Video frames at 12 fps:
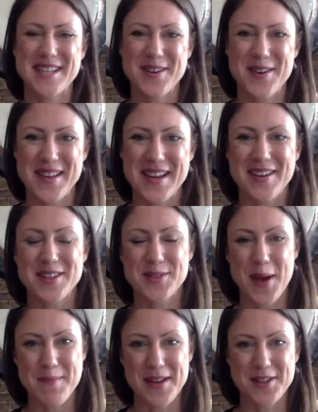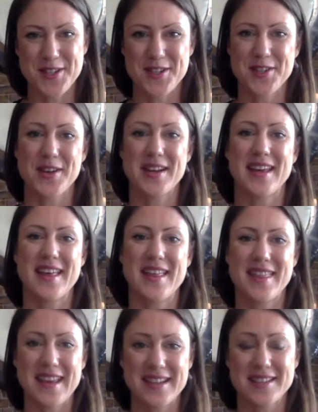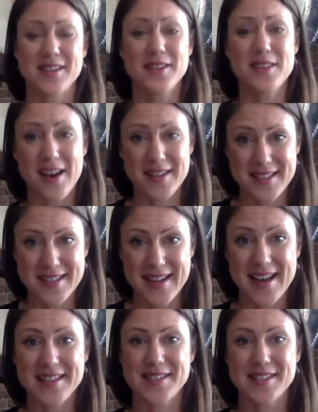you all here. As Rob mentioned, you're going to get thanked a lot today.